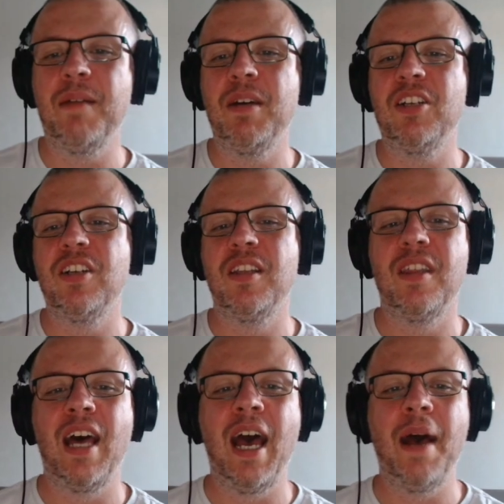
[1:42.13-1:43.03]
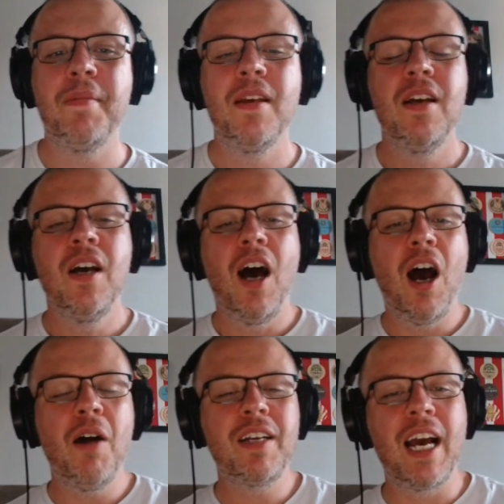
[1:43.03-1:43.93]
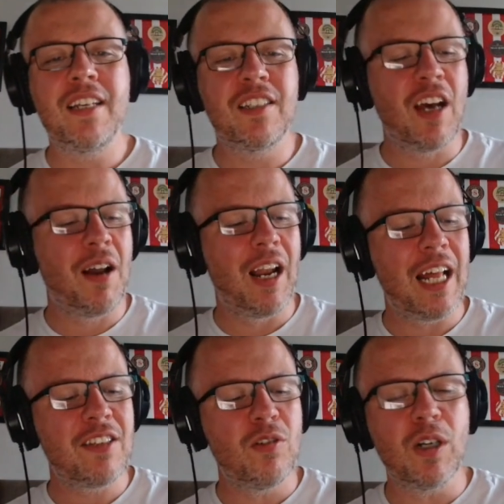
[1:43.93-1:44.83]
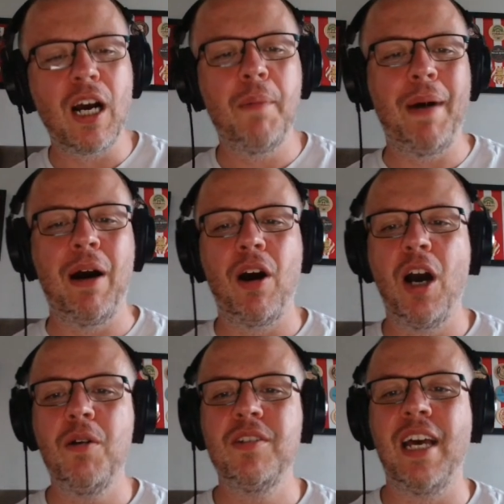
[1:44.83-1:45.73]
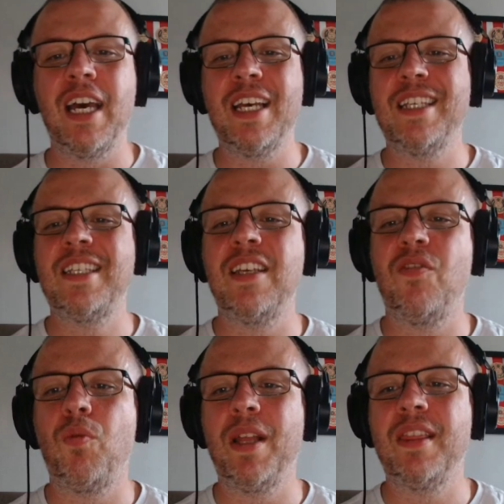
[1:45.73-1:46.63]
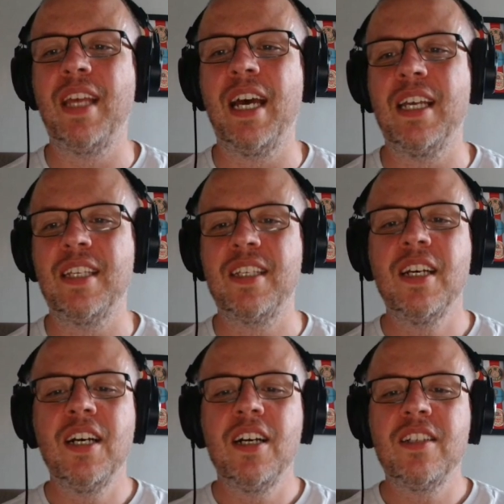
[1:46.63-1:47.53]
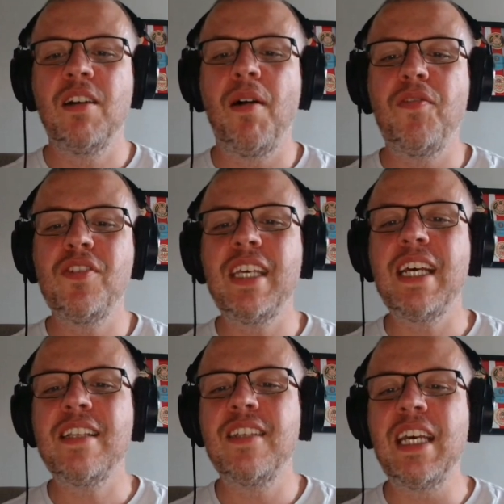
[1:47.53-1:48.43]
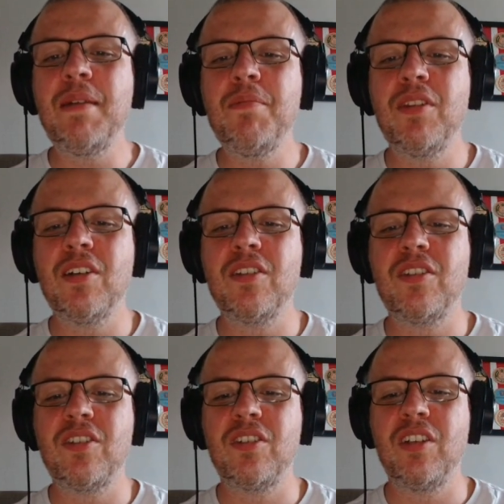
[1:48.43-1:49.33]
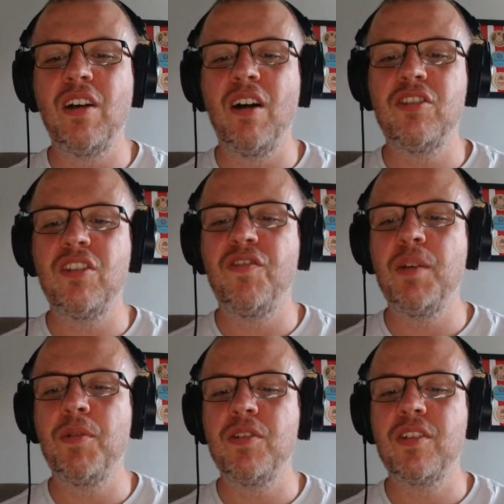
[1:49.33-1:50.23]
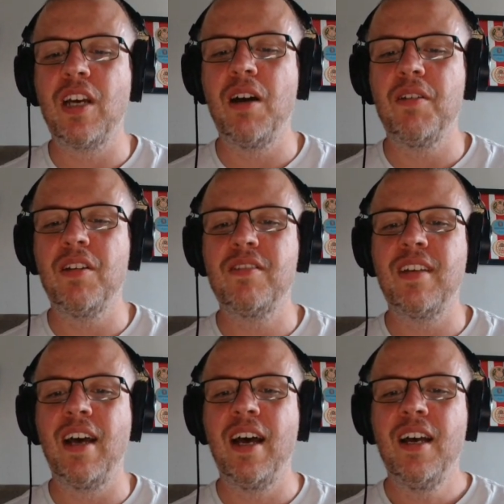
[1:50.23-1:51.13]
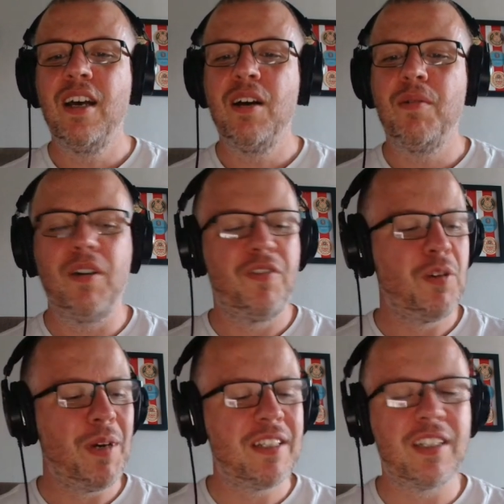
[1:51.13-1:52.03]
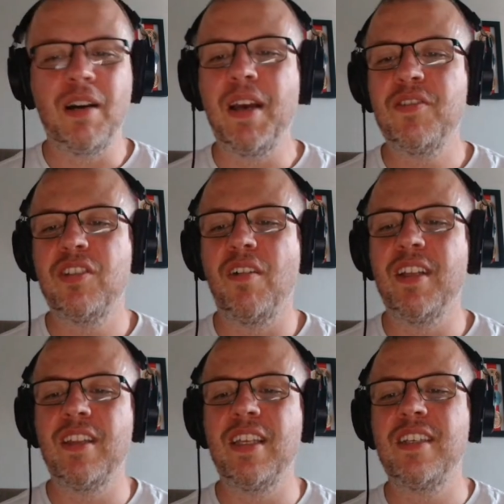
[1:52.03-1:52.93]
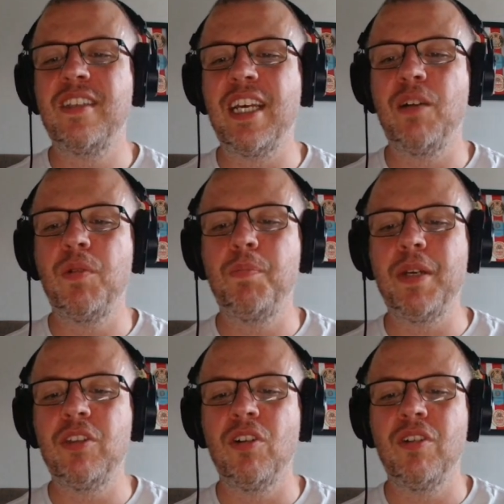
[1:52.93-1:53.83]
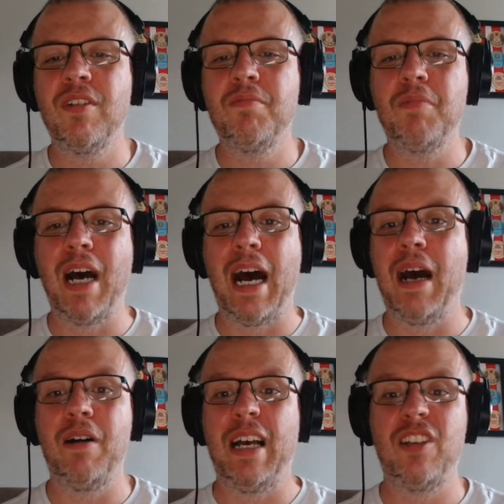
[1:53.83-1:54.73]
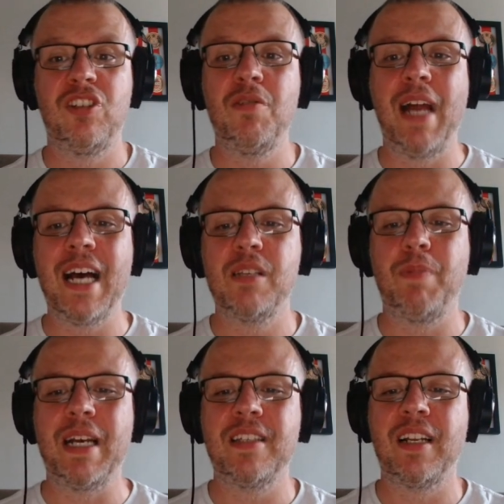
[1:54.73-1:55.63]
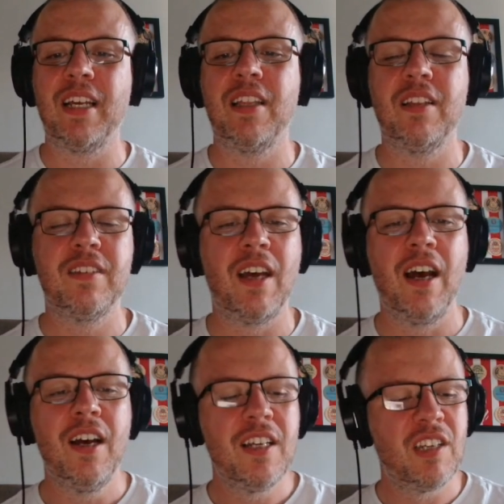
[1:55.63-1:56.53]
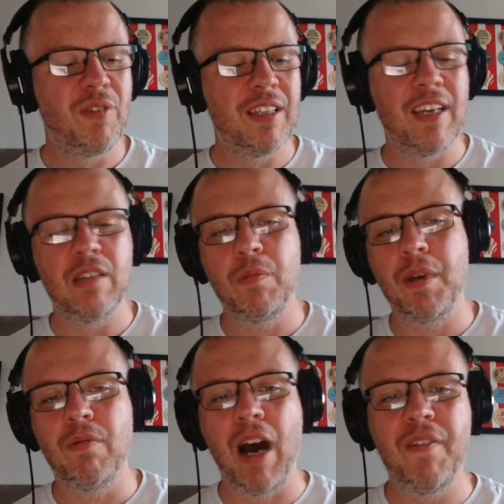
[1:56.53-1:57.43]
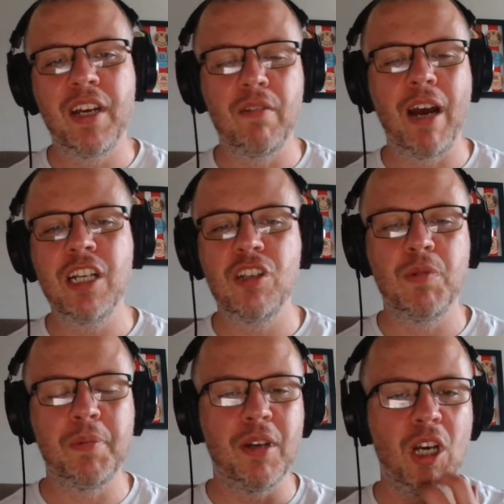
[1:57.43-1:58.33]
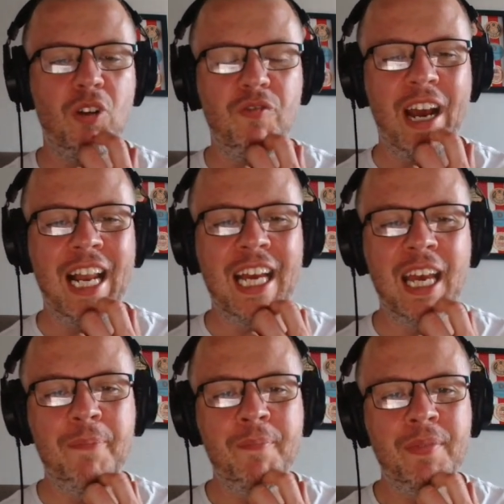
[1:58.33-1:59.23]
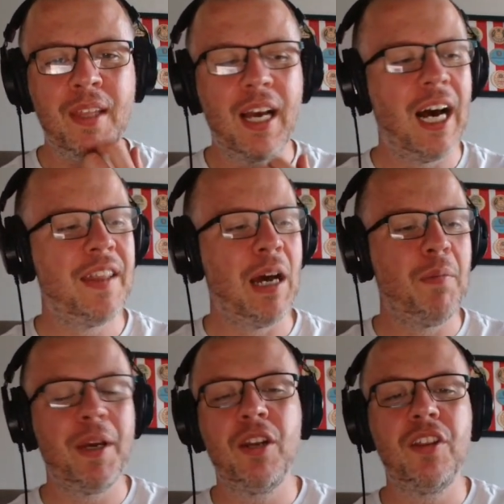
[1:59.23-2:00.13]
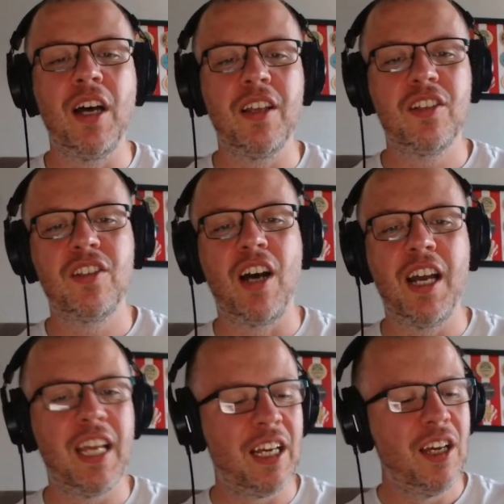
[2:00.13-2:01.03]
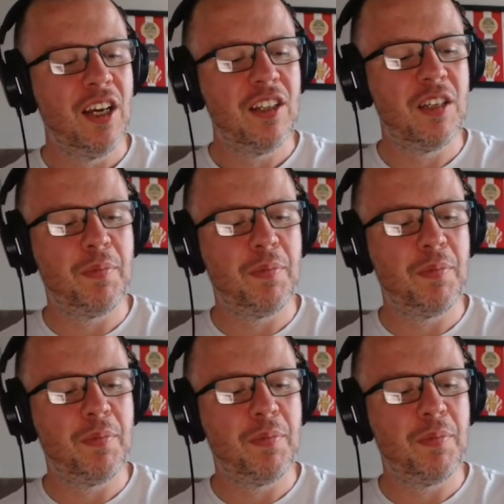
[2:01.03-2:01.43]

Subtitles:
image there. Okay, so let's talk about Jose Cifuentes. So obviously it seemed that, you know, just a few months ago that, a few weeks ago, that this deal would be done as soon as, basically, that Cifuentes would be arriving at Rangers, we'd be unveiling him, and that would be another signing to